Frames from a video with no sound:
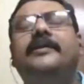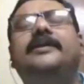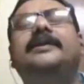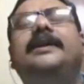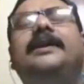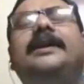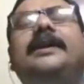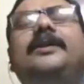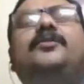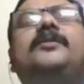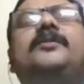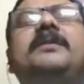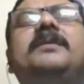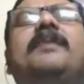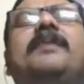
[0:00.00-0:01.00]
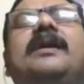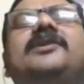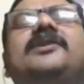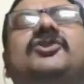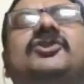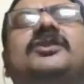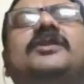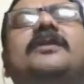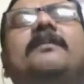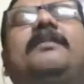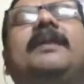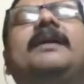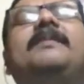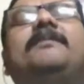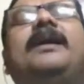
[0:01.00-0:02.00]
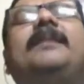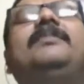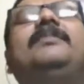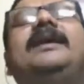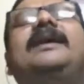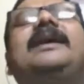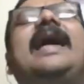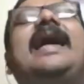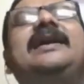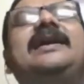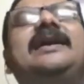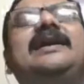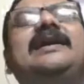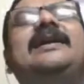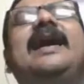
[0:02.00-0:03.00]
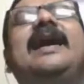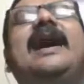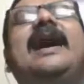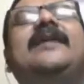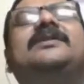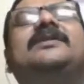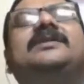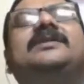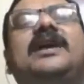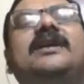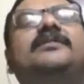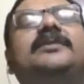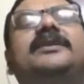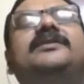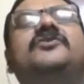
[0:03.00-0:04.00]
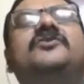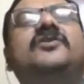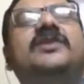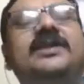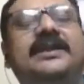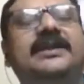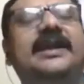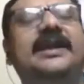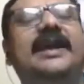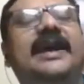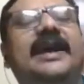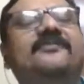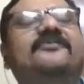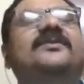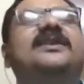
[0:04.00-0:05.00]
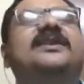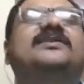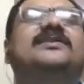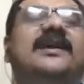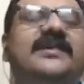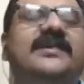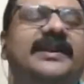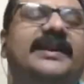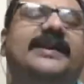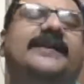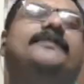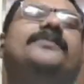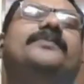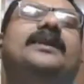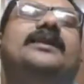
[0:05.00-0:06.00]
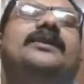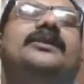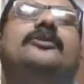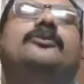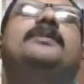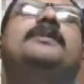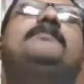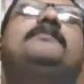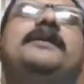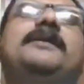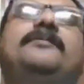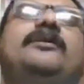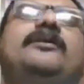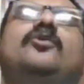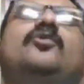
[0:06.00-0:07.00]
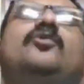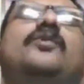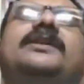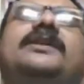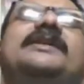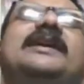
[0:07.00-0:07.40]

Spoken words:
it would be punished by public hanging at the Tyburn tree. Every Sunday, there would be people who were taken